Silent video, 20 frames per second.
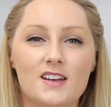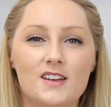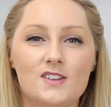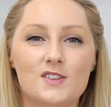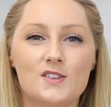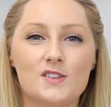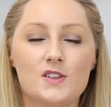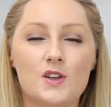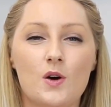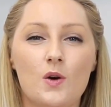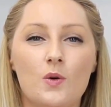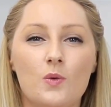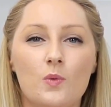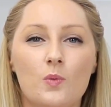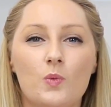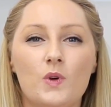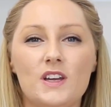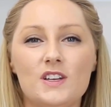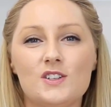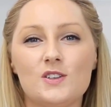So
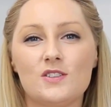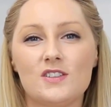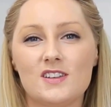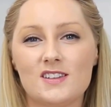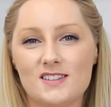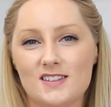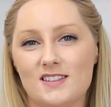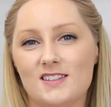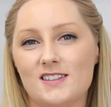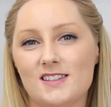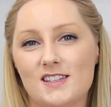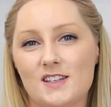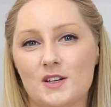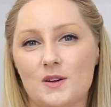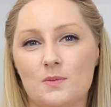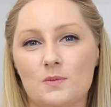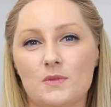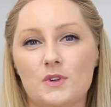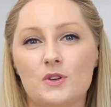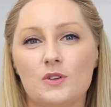we do this in the
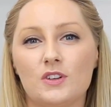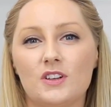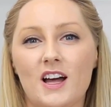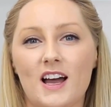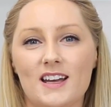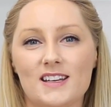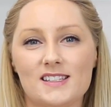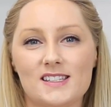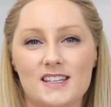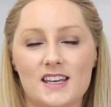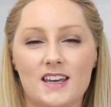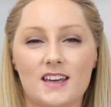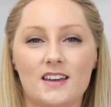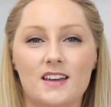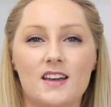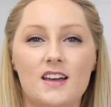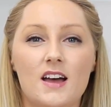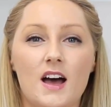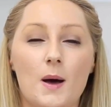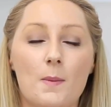serum utilizing
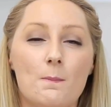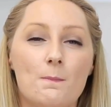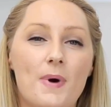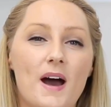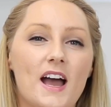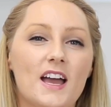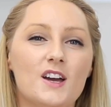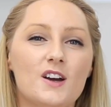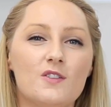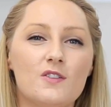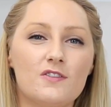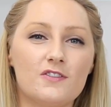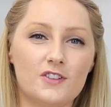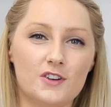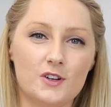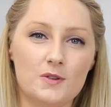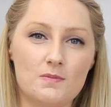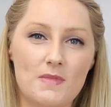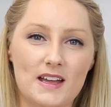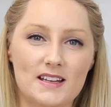a
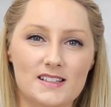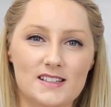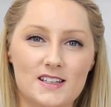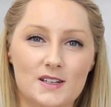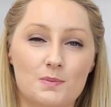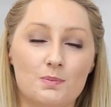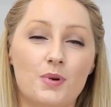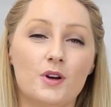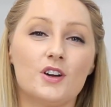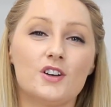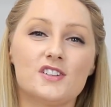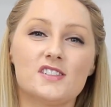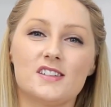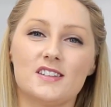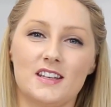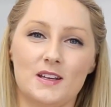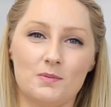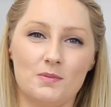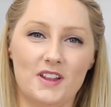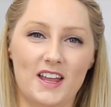biofermented
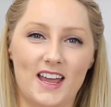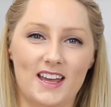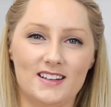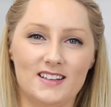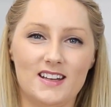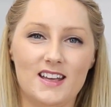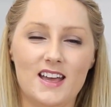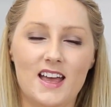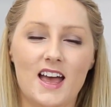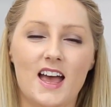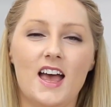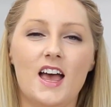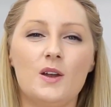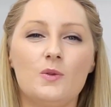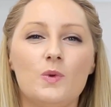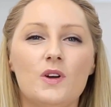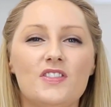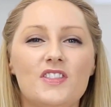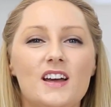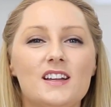purslane plant. And
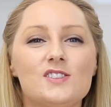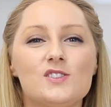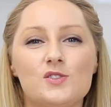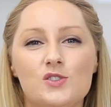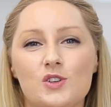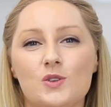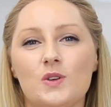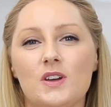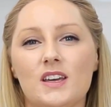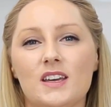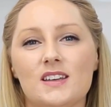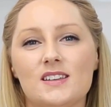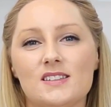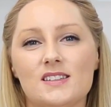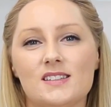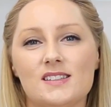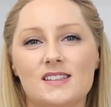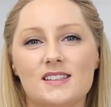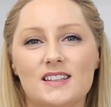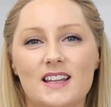what that's doing is
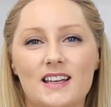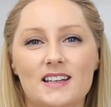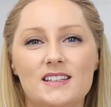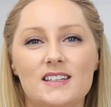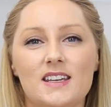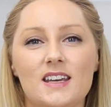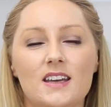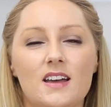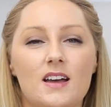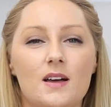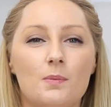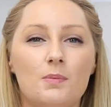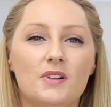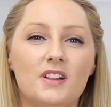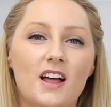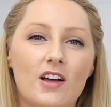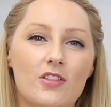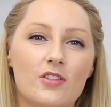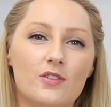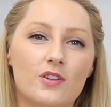it's lending a
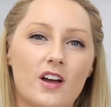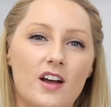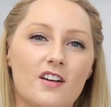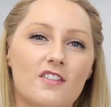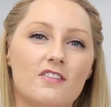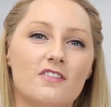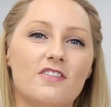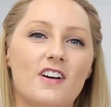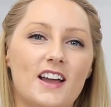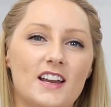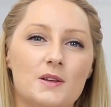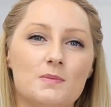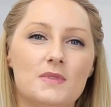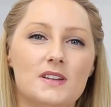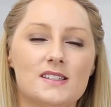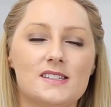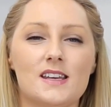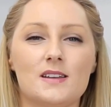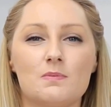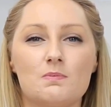plethora of
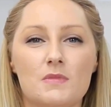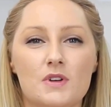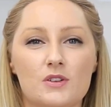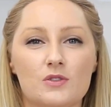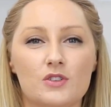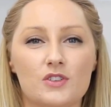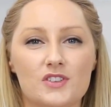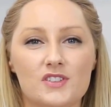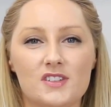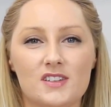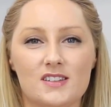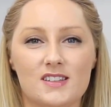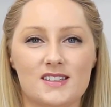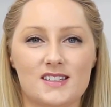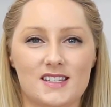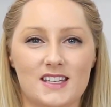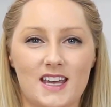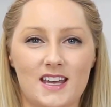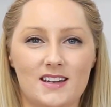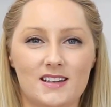vitamins and minerals to the
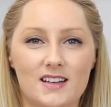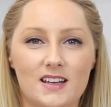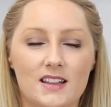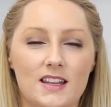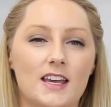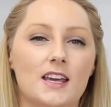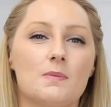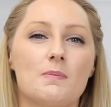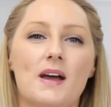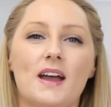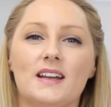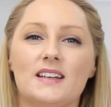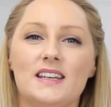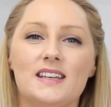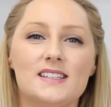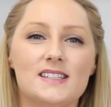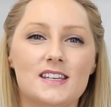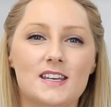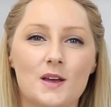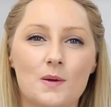skin, like
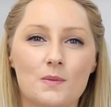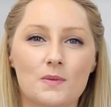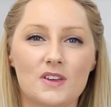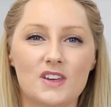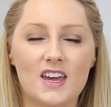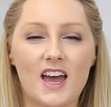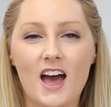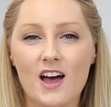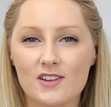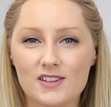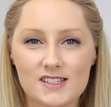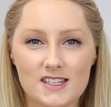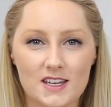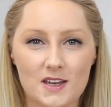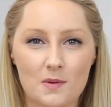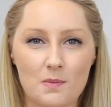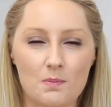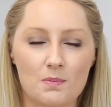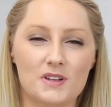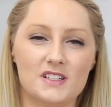magnesium,
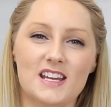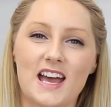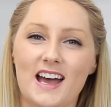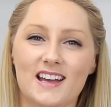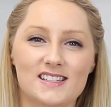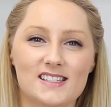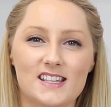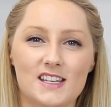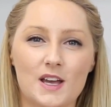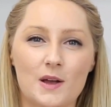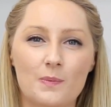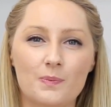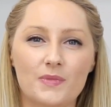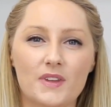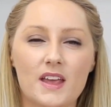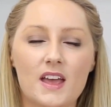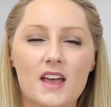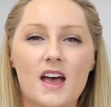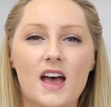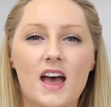calcium, potassium,
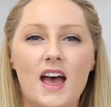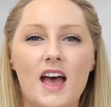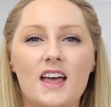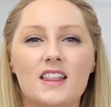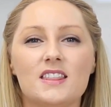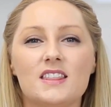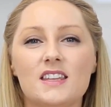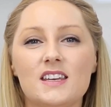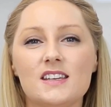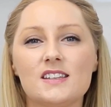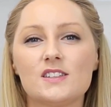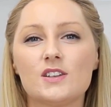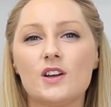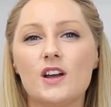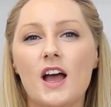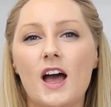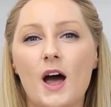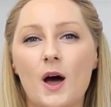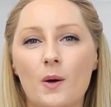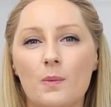and these are
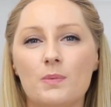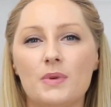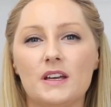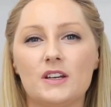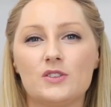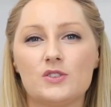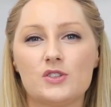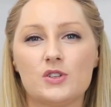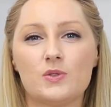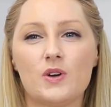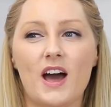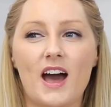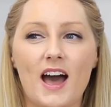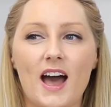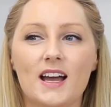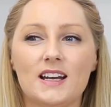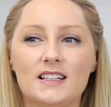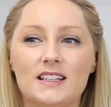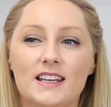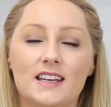helping to
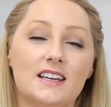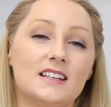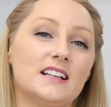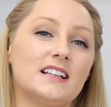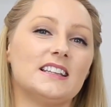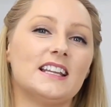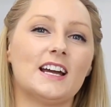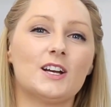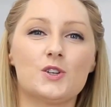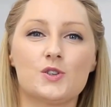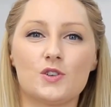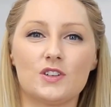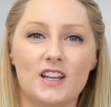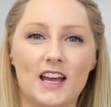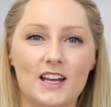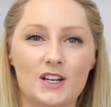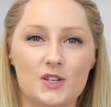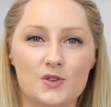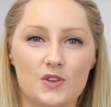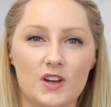act like an
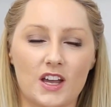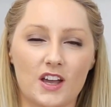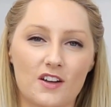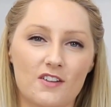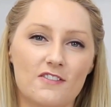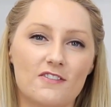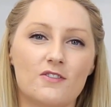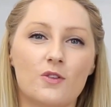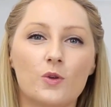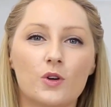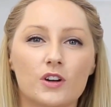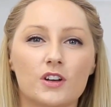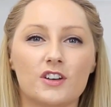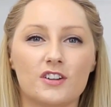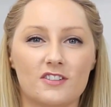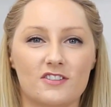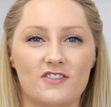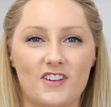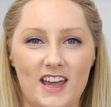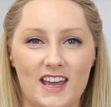electrolyte drink for your
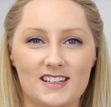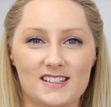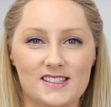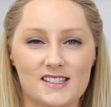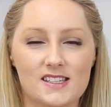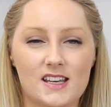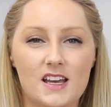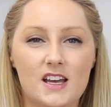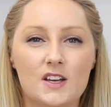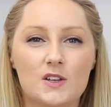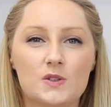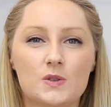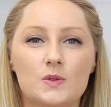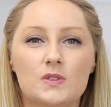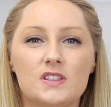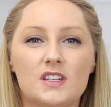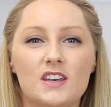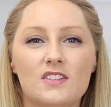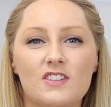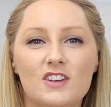face. So
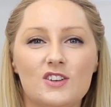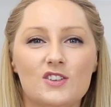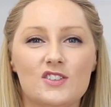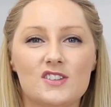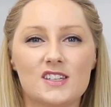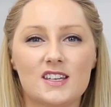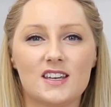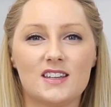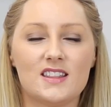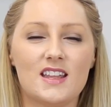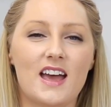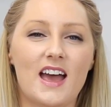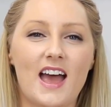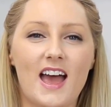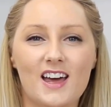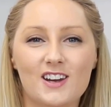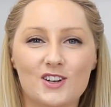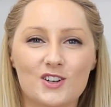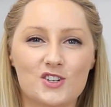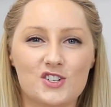it's giving your skin the
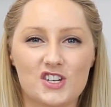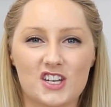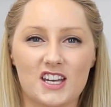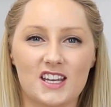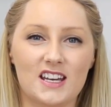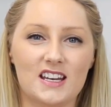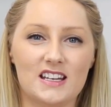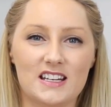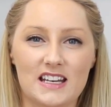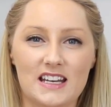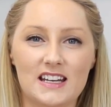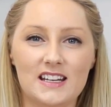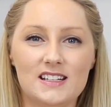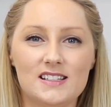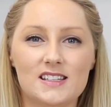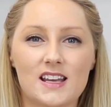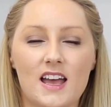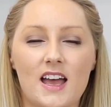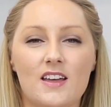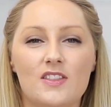energy it
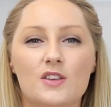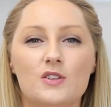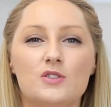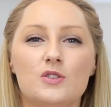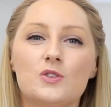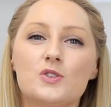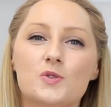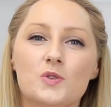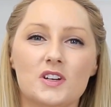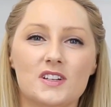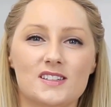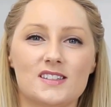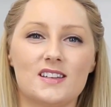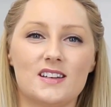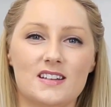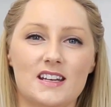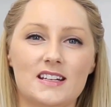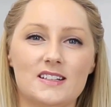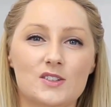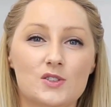needs and the nutrients it
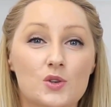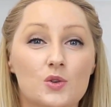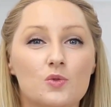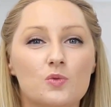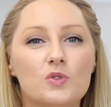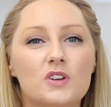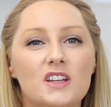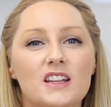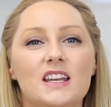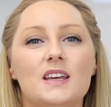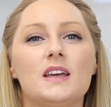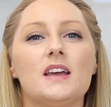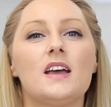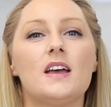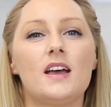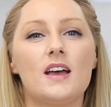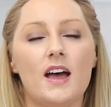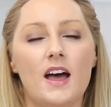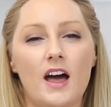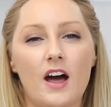needs to really
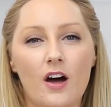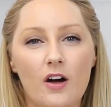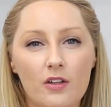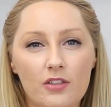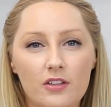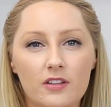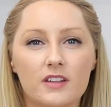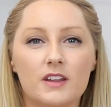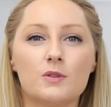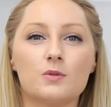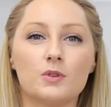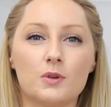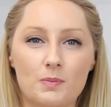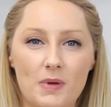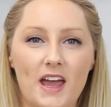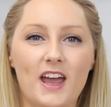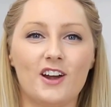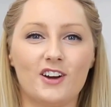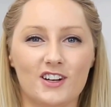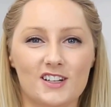healthily
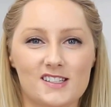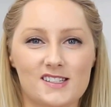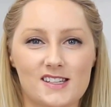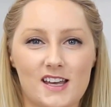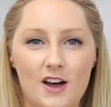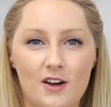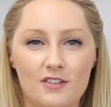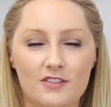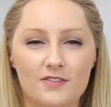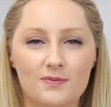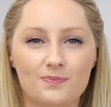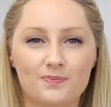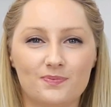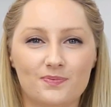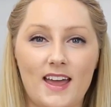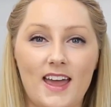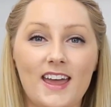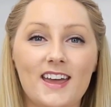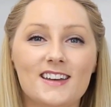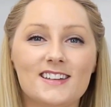repair itself.
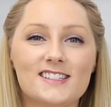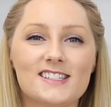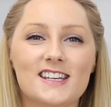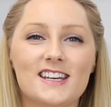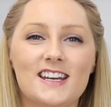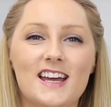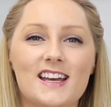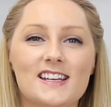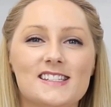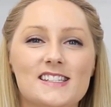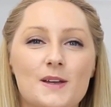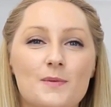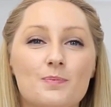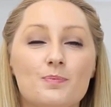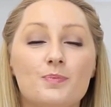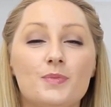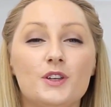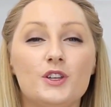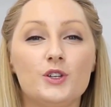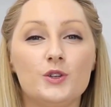And it has a
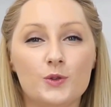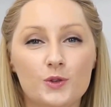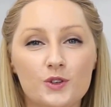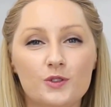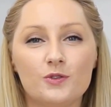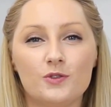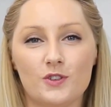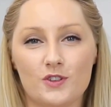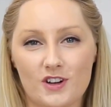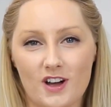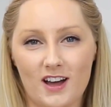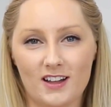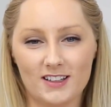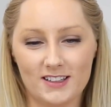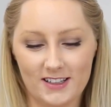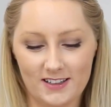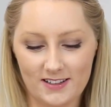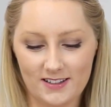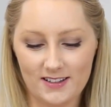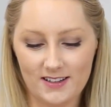beautiful
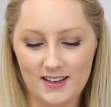color.